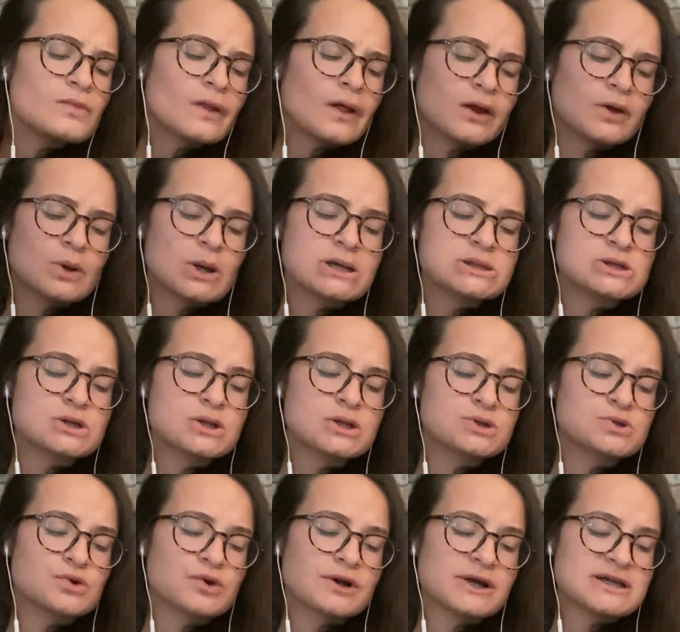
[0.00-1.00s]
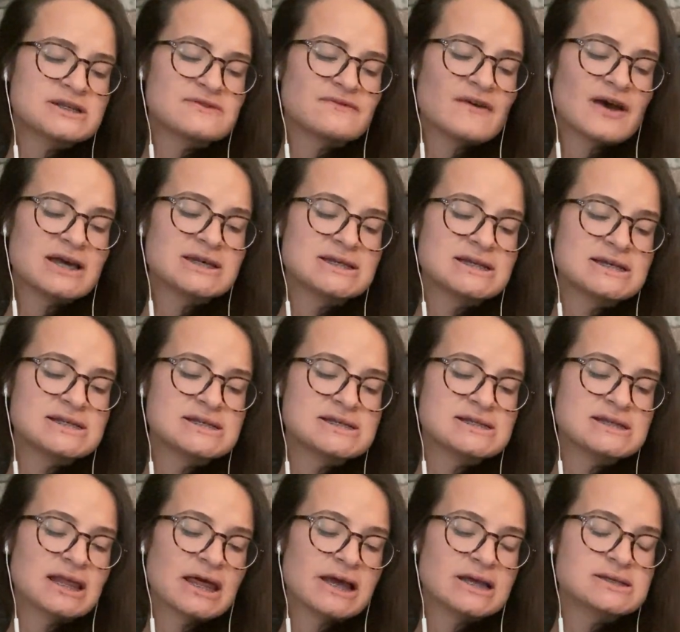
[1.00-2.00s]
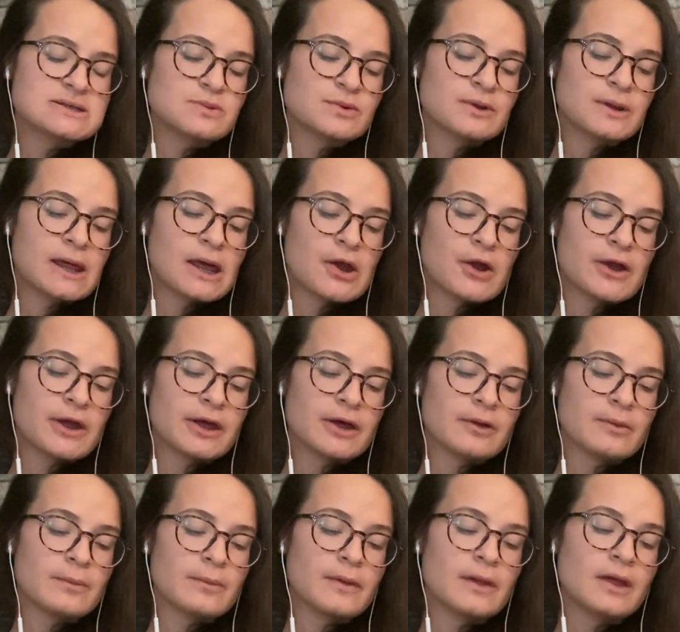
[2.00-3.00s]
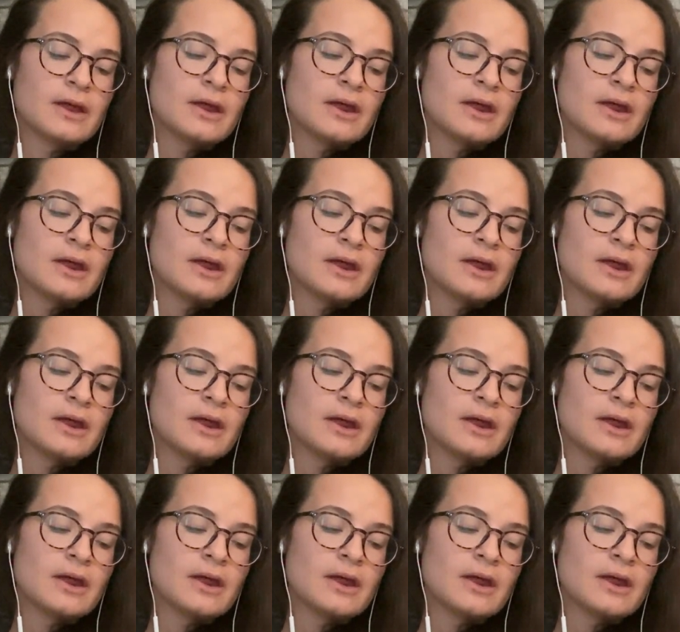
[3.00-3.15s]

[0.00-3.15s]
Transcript: He ran to the door as fast as his legs would carry him.